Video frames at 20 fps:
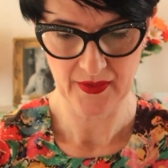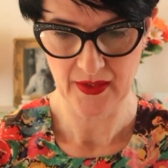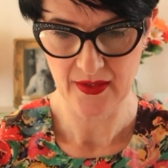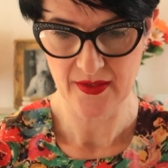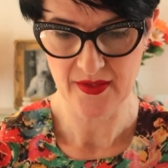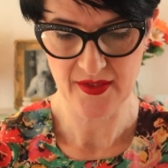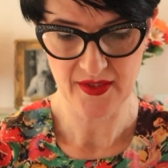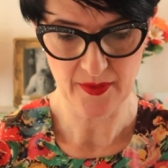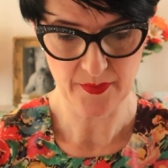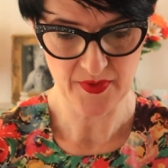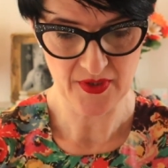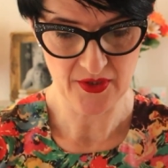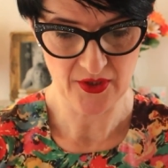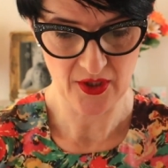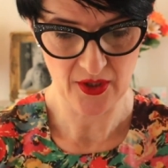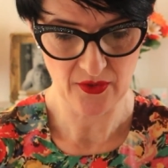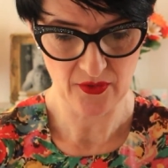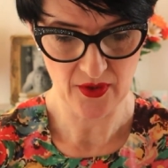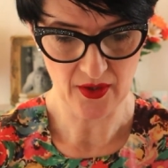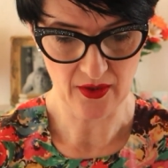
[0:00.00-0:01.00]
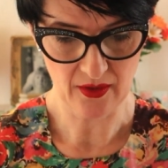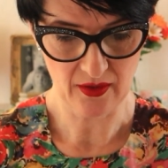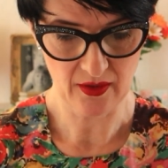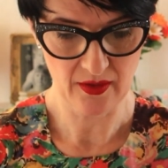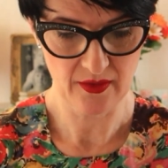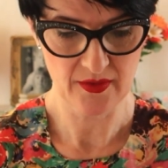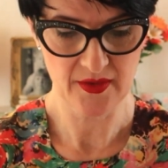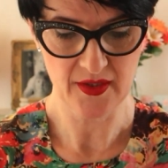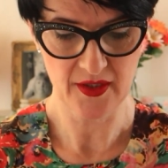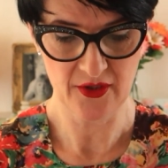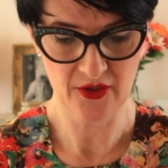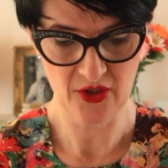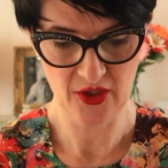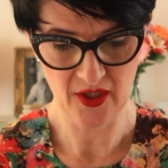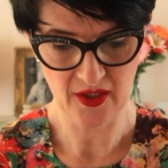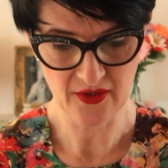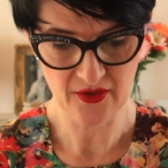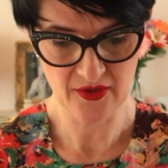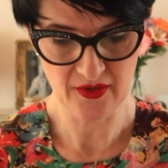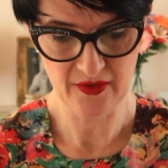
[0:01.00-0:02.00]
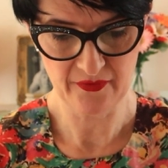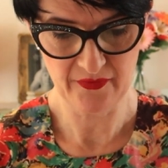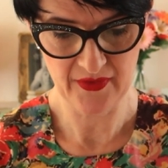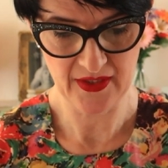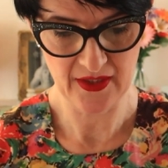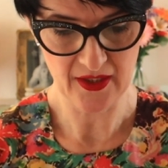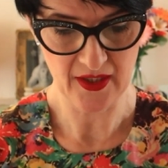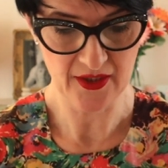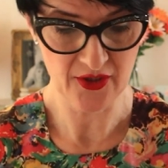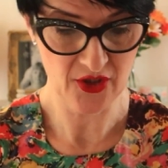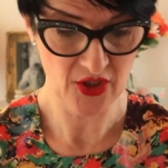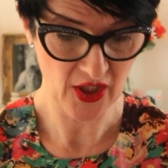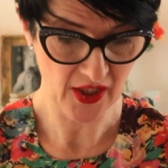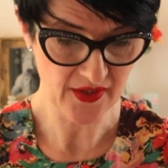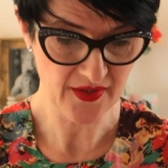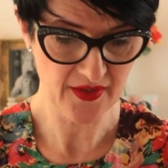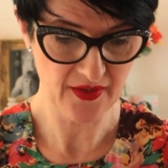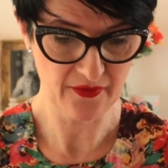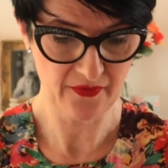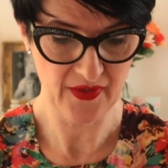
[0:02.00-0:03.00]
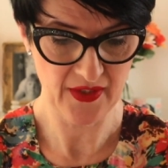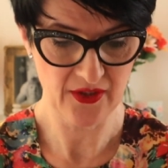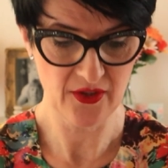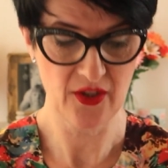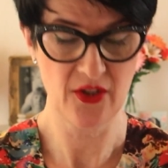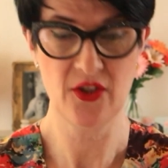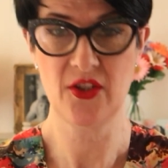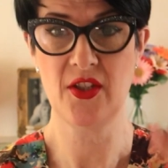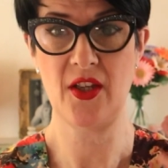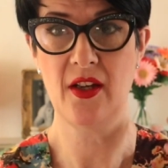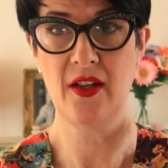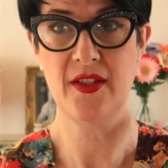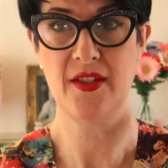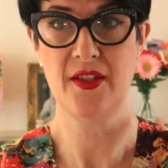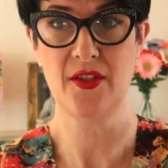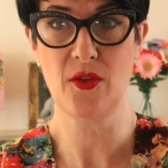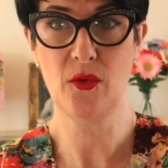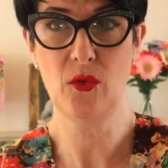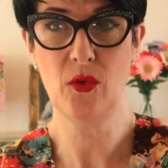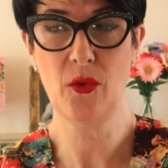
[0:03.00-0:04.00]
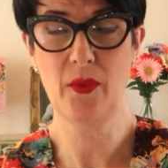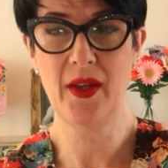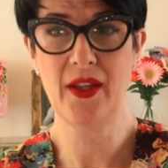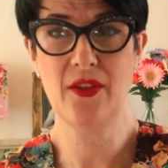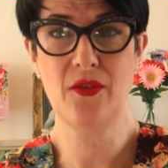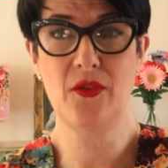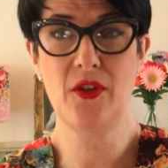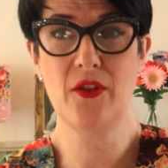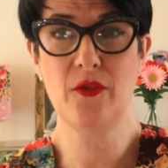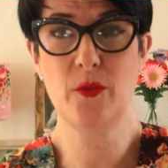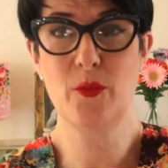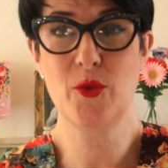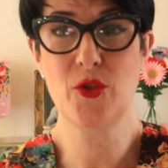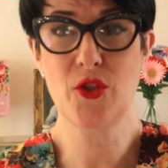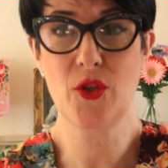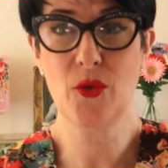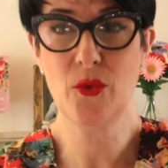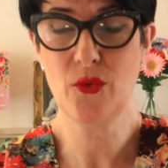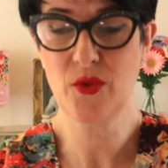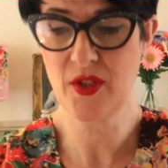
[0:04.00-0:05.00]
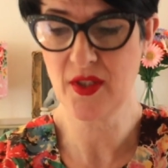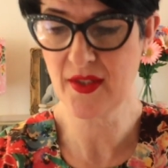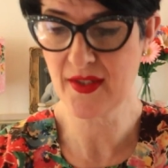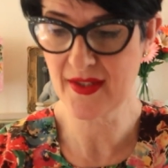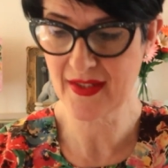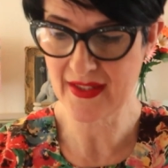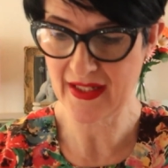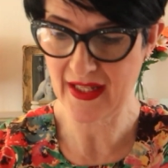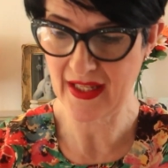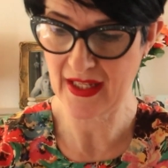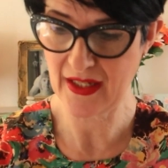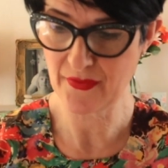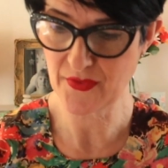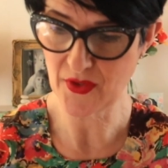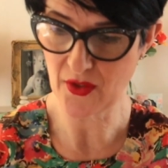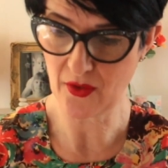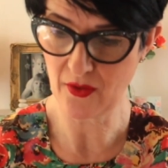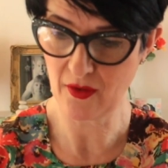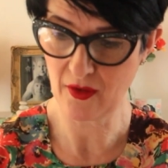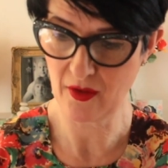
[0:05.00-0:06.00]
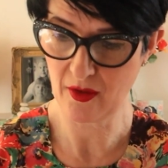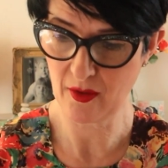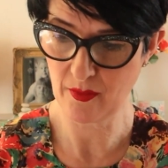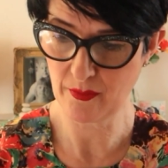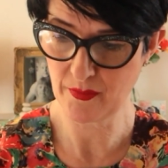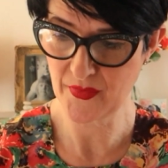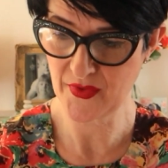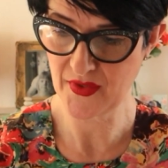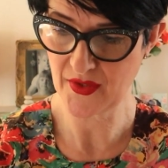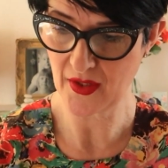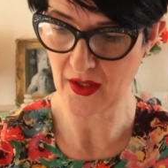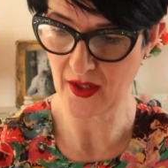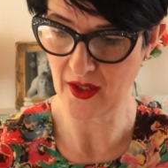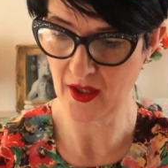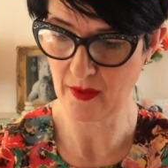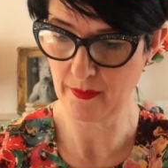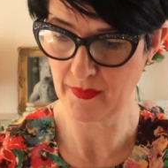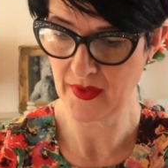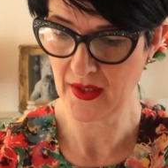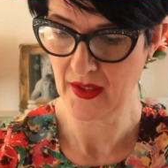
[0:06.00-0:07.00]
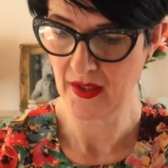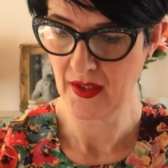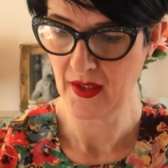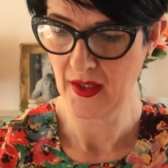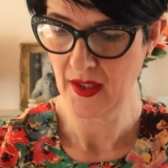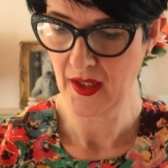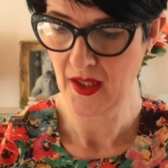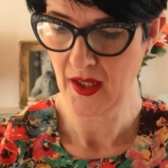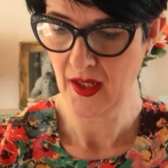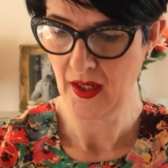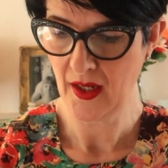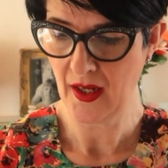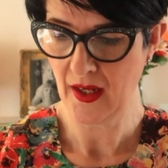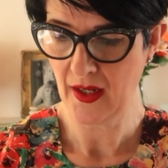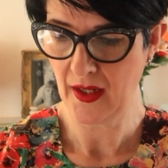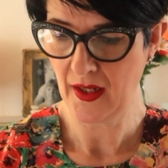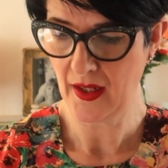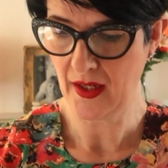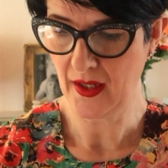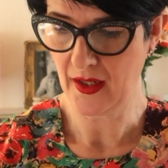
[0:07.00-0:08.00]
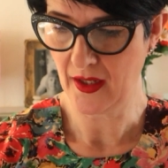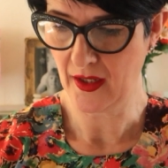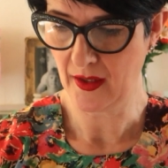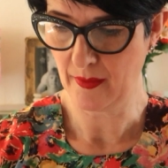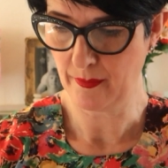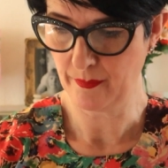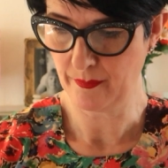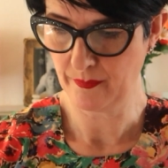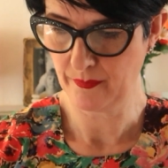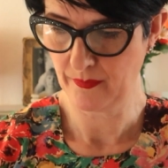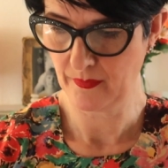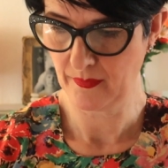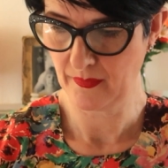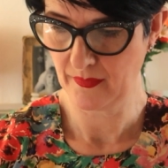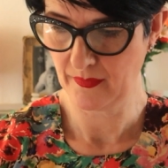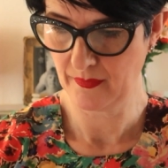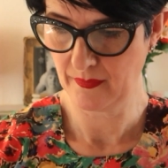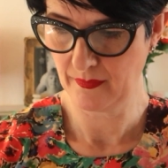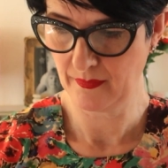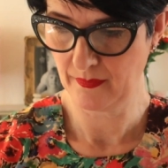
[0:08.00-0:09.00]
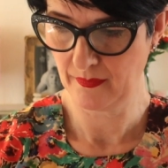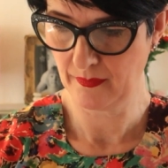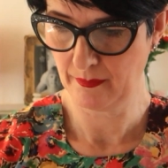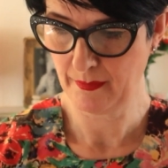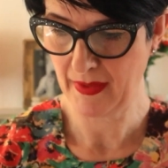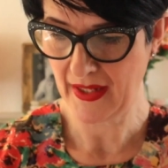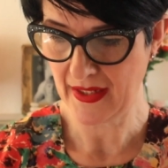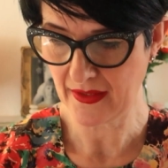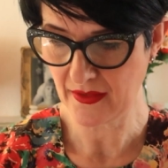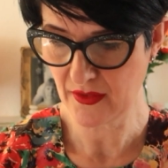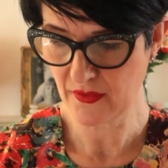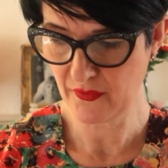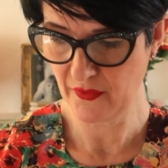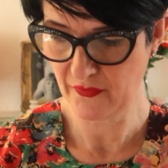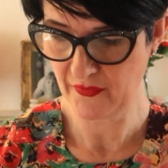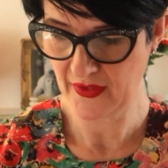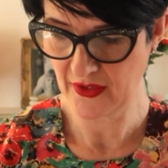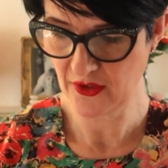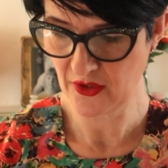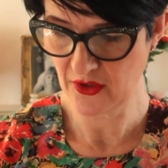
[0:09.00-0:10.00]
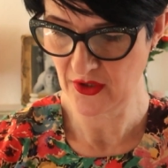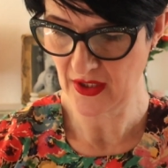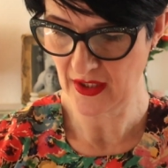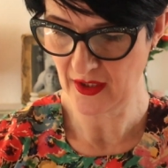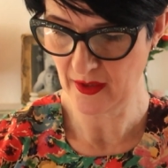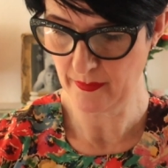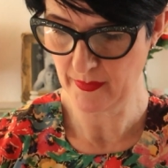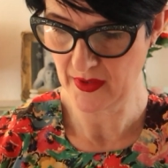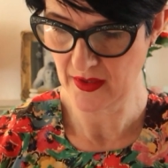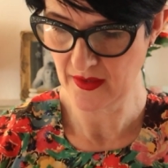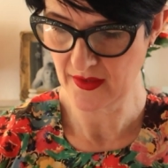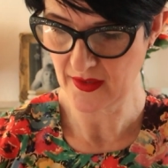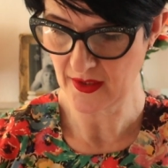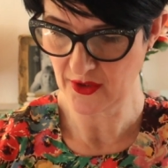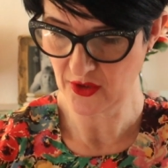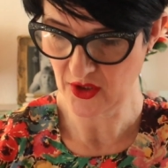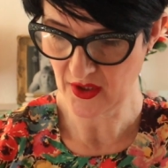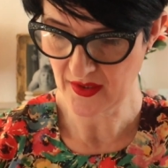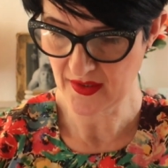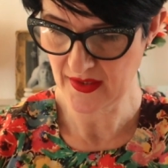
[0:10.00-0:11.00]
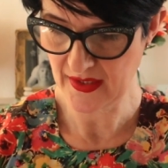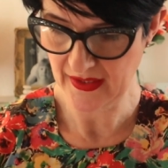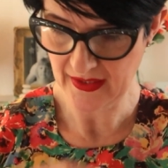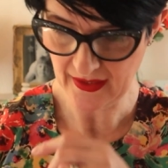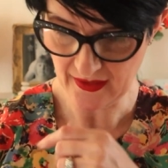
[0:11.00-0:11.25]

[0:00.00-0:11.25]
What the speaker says: substitute yarns, adjust the vintage sizes all the way through from shoulders, sleeves, arms, patterns for vintage elements, adjusting